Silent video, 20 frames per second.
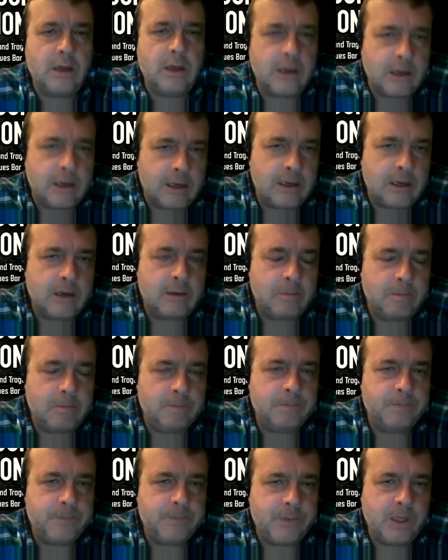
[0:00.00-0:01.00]

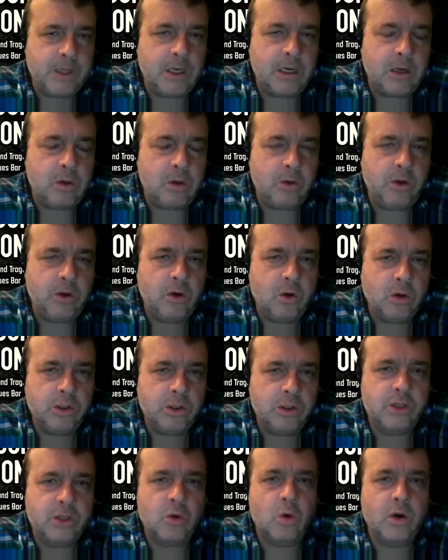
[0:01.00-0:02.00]
um, you know your
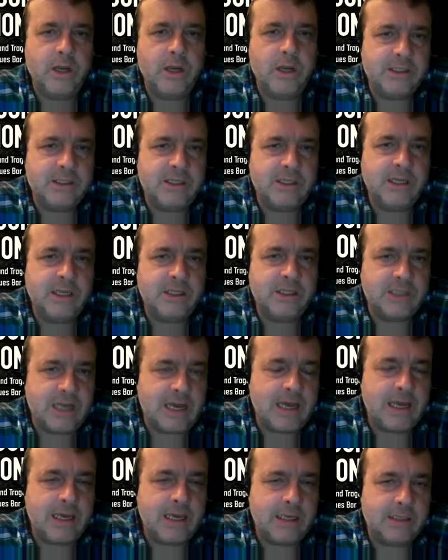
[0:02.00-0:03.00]
stories these
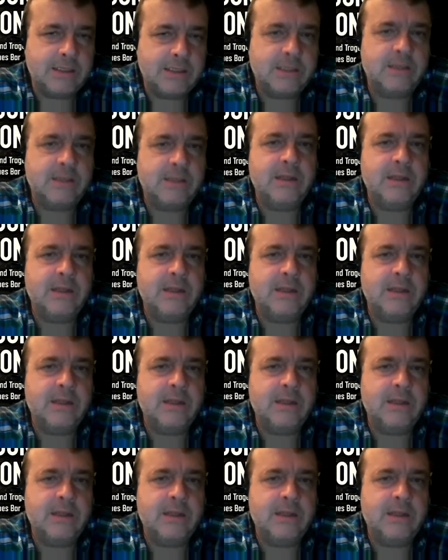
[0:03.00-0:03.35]
days,